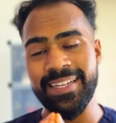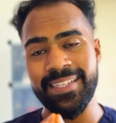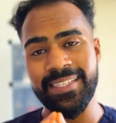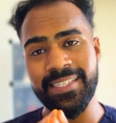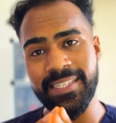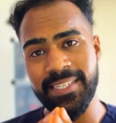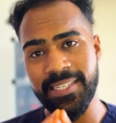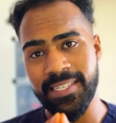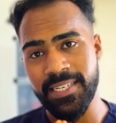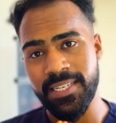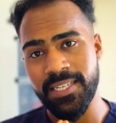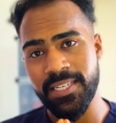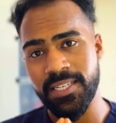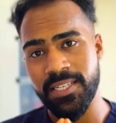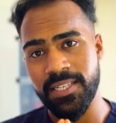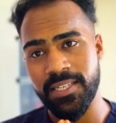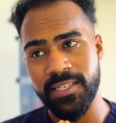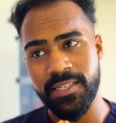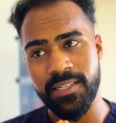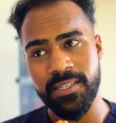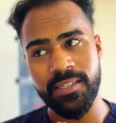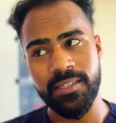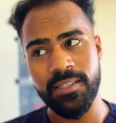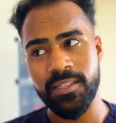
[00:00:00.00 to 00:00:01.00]
this
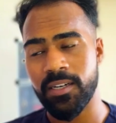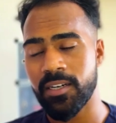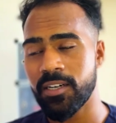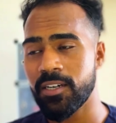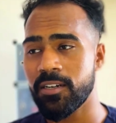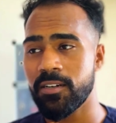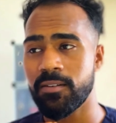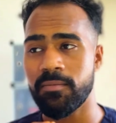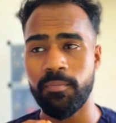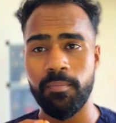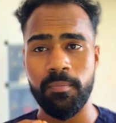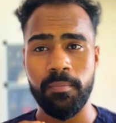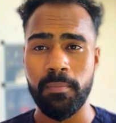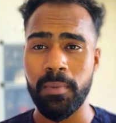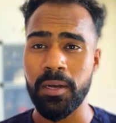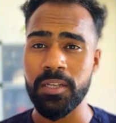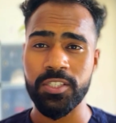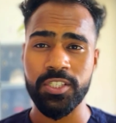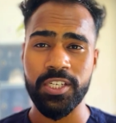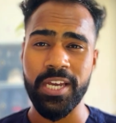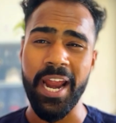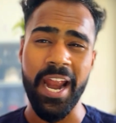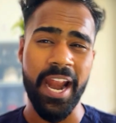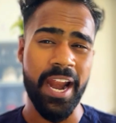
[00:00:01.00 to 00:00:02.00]
is the
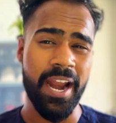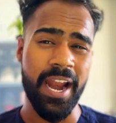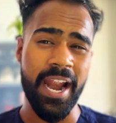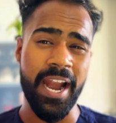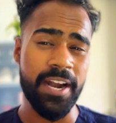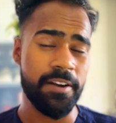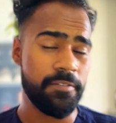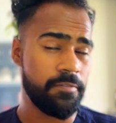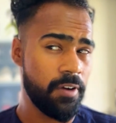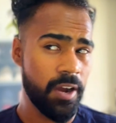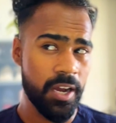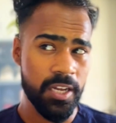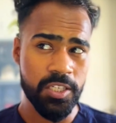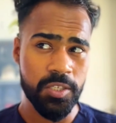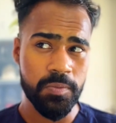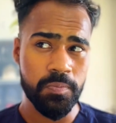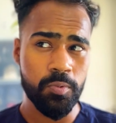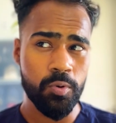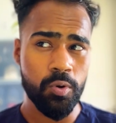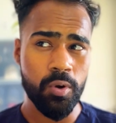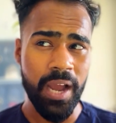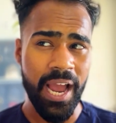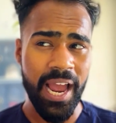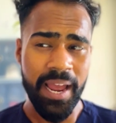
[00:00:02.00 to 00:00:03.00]
much advanced
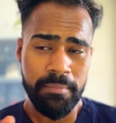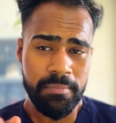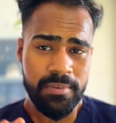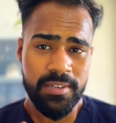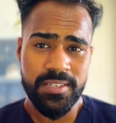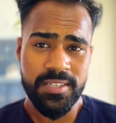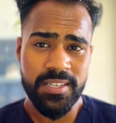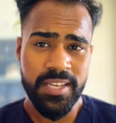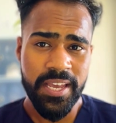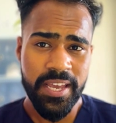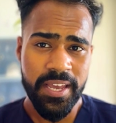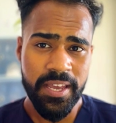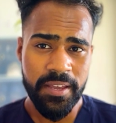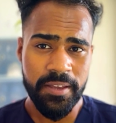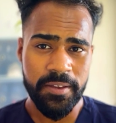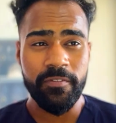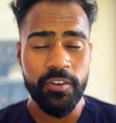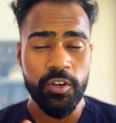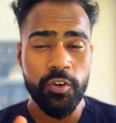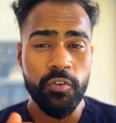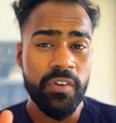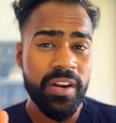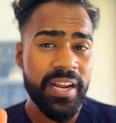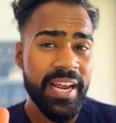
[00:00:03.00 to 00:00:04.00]
book, I must say.
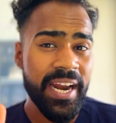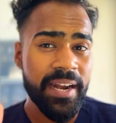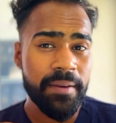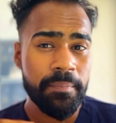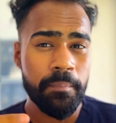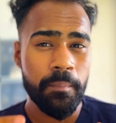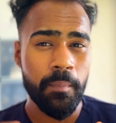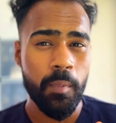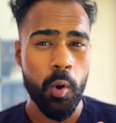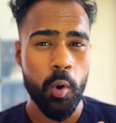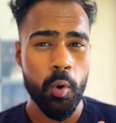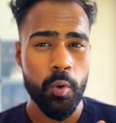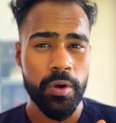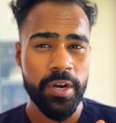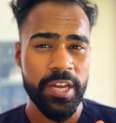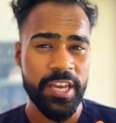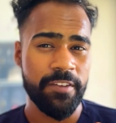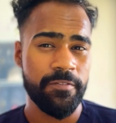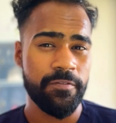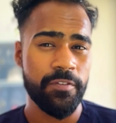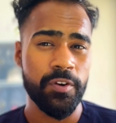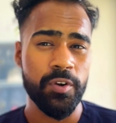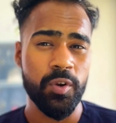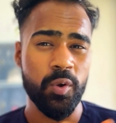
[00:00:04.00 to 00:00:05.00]
You will get bored
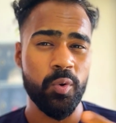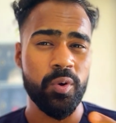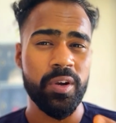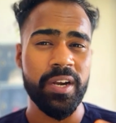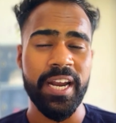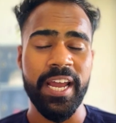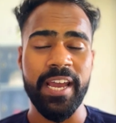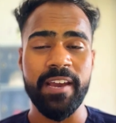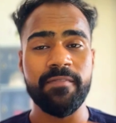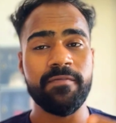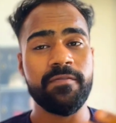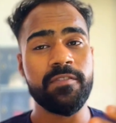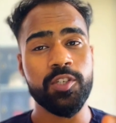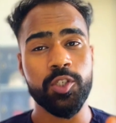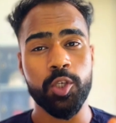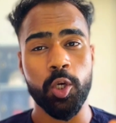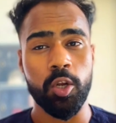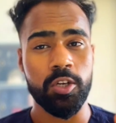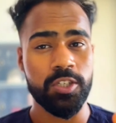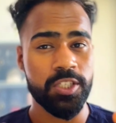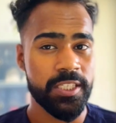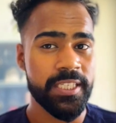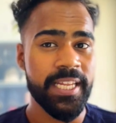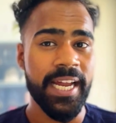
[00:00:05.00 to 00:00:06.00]
if you don't like
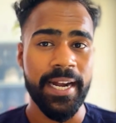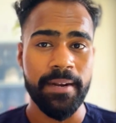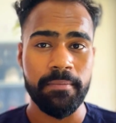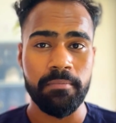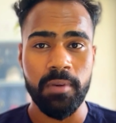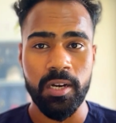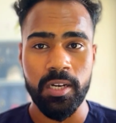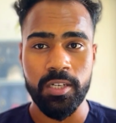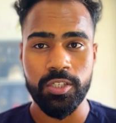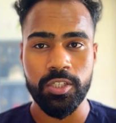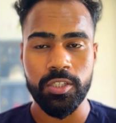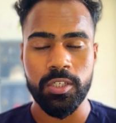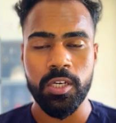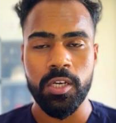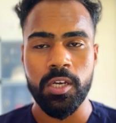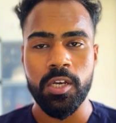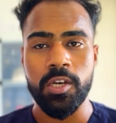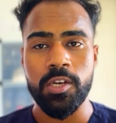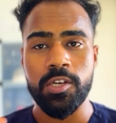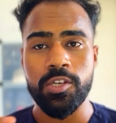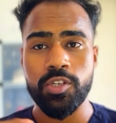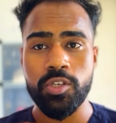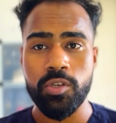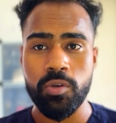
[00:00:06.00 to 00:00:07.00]
physiology that much.
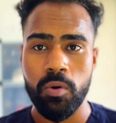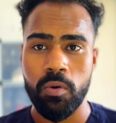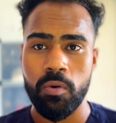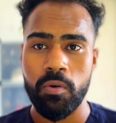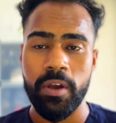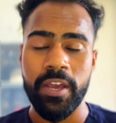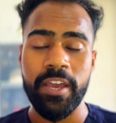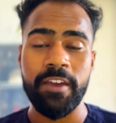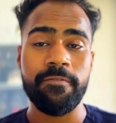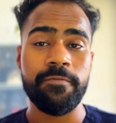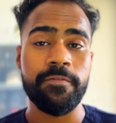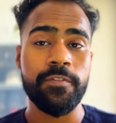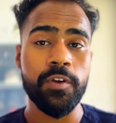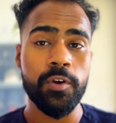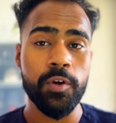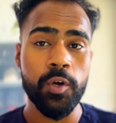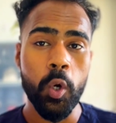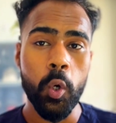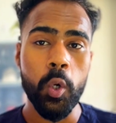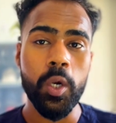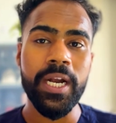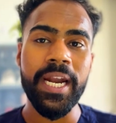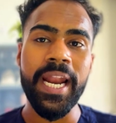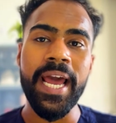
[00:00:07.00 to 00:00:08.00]
So if you
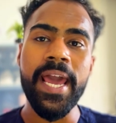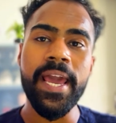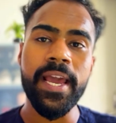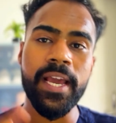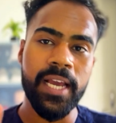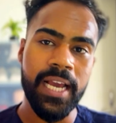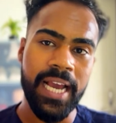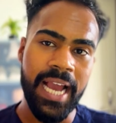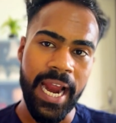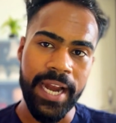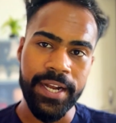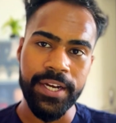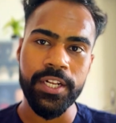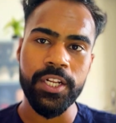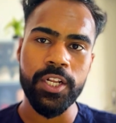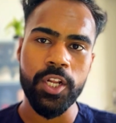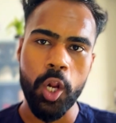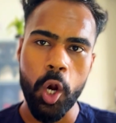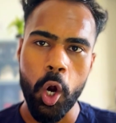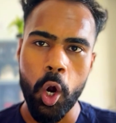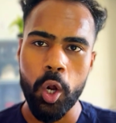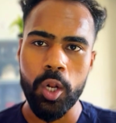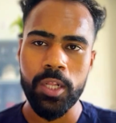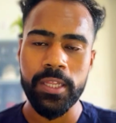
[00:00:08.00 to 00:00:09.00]
don't like Guyton and
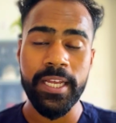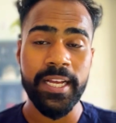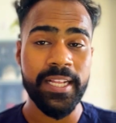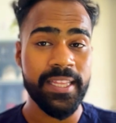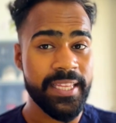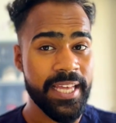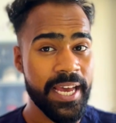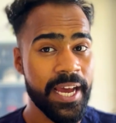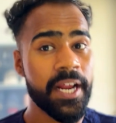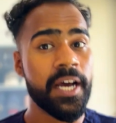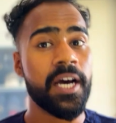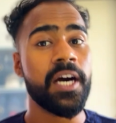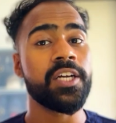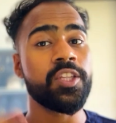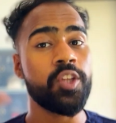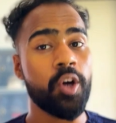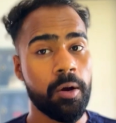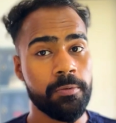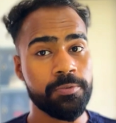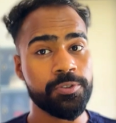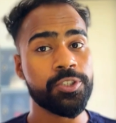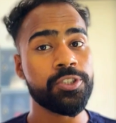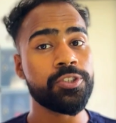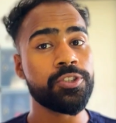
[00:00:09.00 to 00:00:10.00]
Hall, then there are other
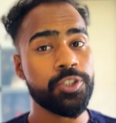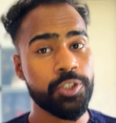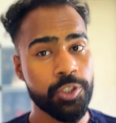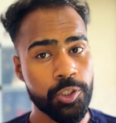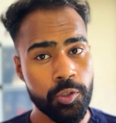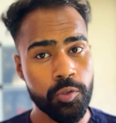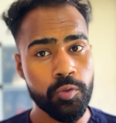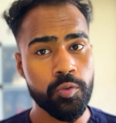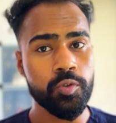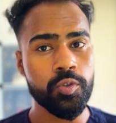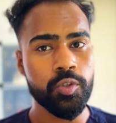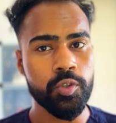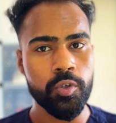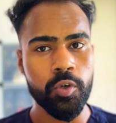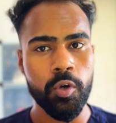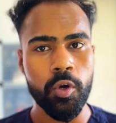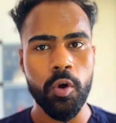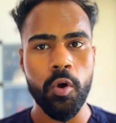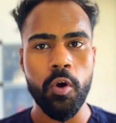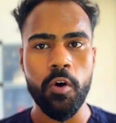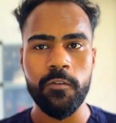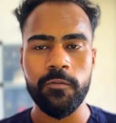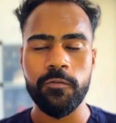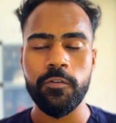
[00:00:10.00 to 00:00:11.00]
options too to
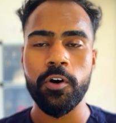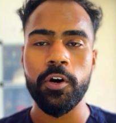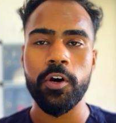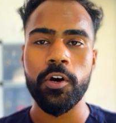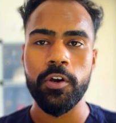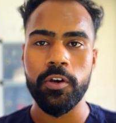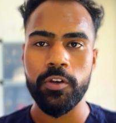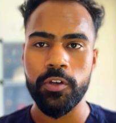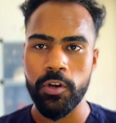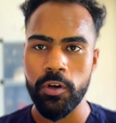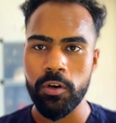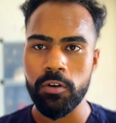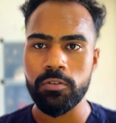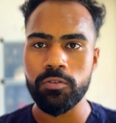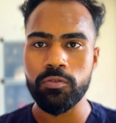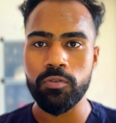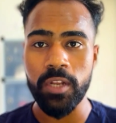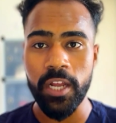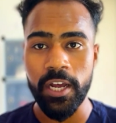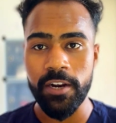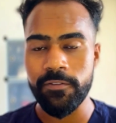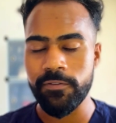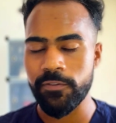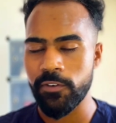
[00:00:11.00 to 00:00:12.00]
go for, you know, to
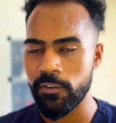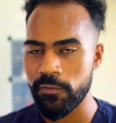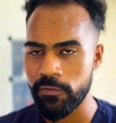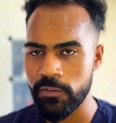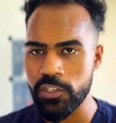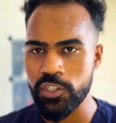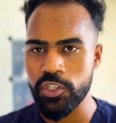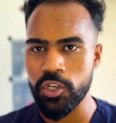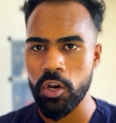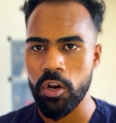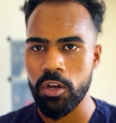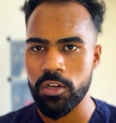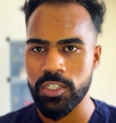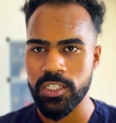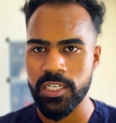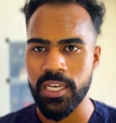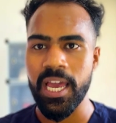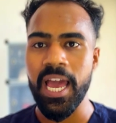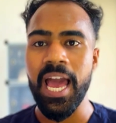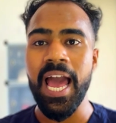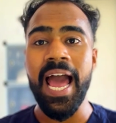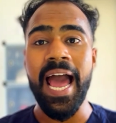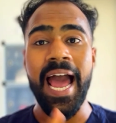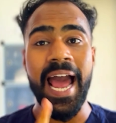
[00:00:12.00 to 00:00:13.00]
learn for physiology.
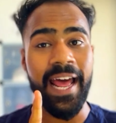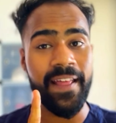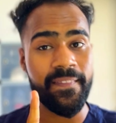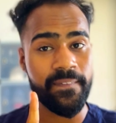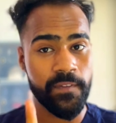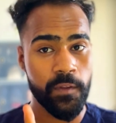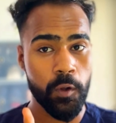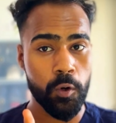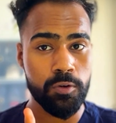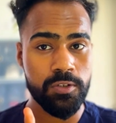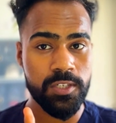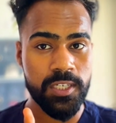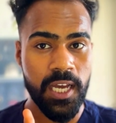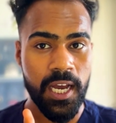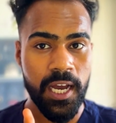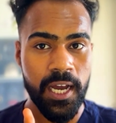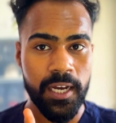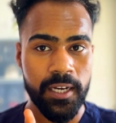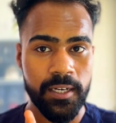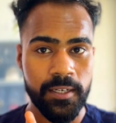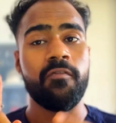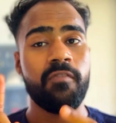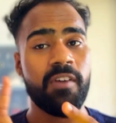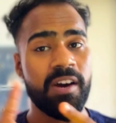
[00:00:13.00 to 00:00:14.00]
And those are,
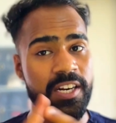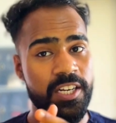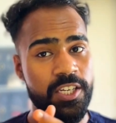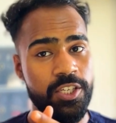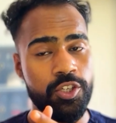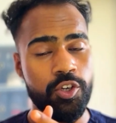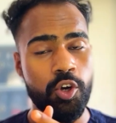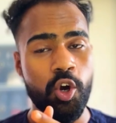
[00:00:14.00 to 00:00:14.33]
one is